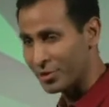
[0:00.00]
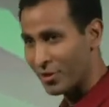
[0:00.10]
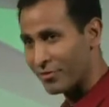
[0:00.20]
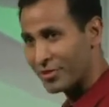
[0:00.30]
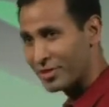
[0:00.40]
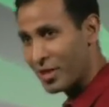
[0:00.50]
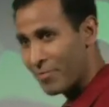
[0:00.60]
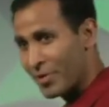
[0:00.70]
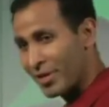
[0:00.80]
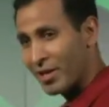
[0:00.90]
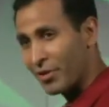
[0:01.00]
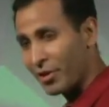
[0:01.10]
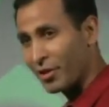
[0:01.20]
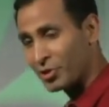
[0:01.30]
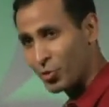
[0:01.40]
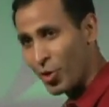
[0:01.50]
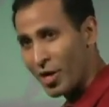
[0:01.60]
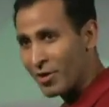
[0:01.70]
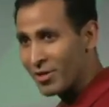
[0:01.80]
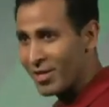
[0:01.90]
services company in healthcare as well.